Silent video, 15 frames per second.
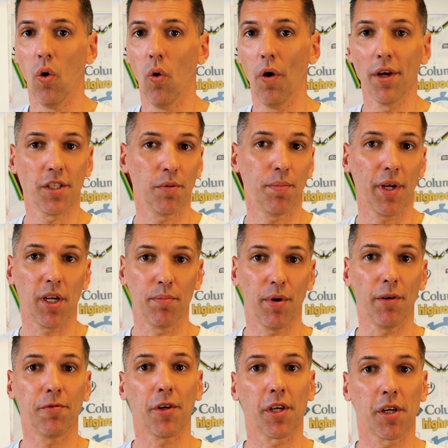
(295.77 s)
Or is it better
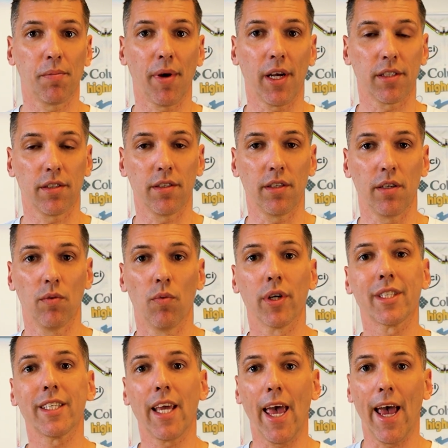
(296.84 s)
buffering capacity?
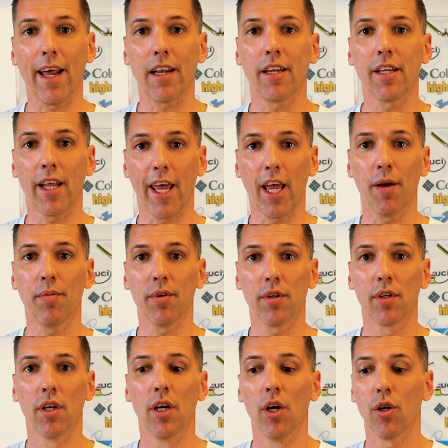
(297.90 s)
Was the athlete
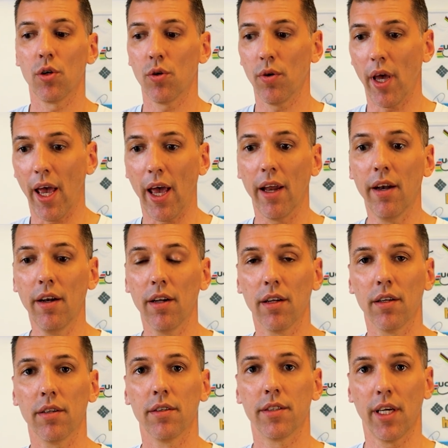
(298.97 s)
able to
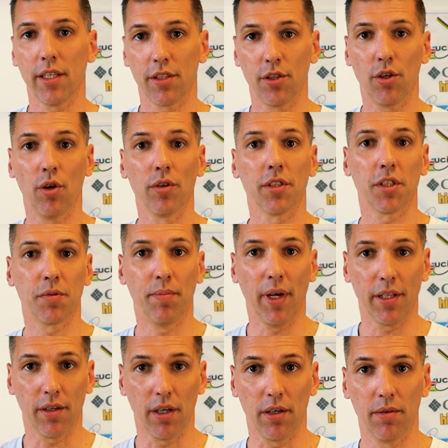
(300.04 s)
handle the acidosis
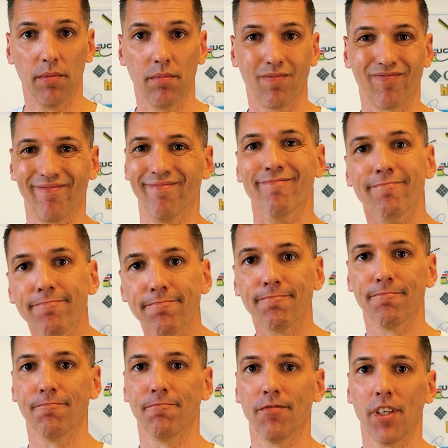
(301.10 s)
better?
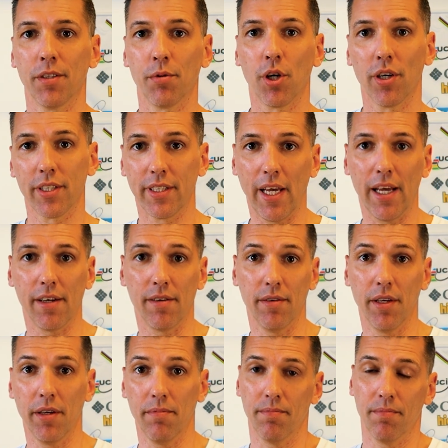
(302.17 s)
Because
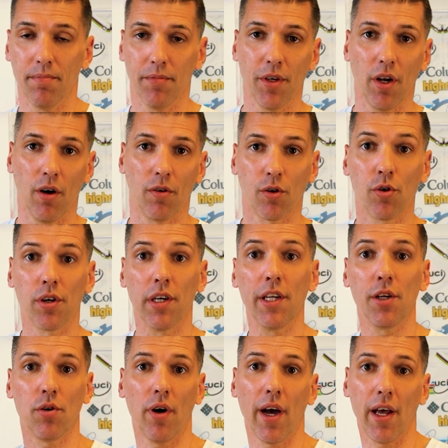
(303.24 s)
that, could
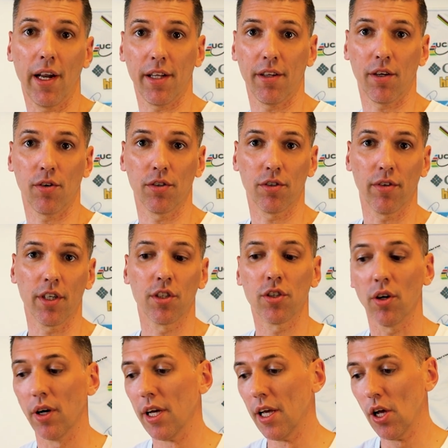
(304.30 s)
lead to higher lactate concentration.
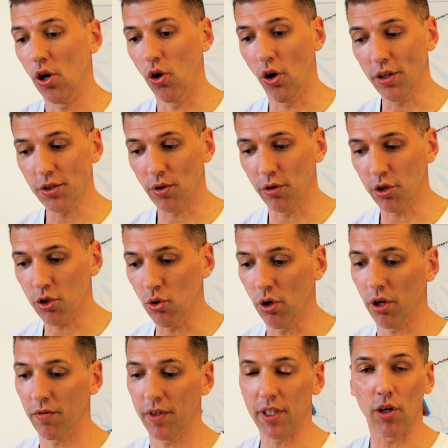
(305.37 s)
So long story
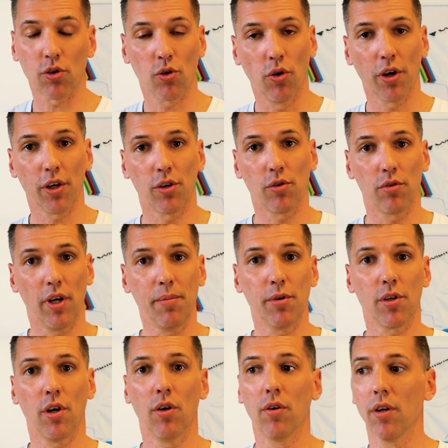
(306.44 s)
short, without going into a
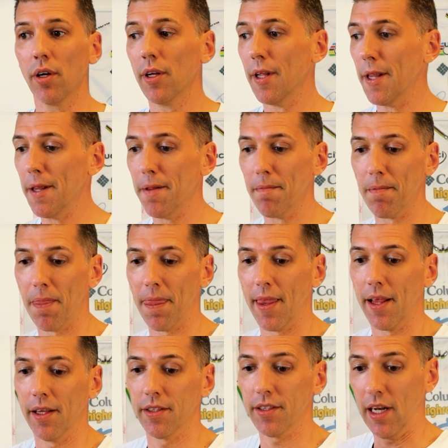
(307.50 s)
rabbit hole,
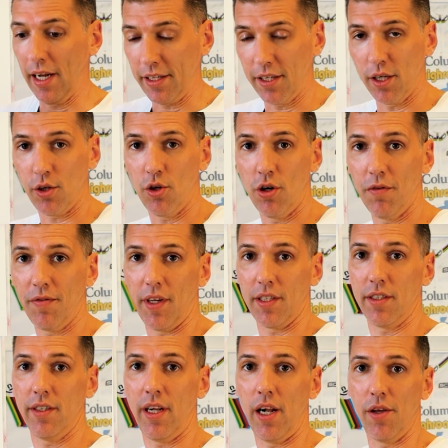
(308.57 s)
the lactate curve
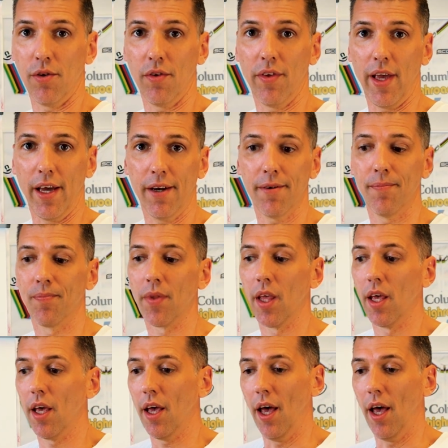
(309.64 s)
doesn't tell you that.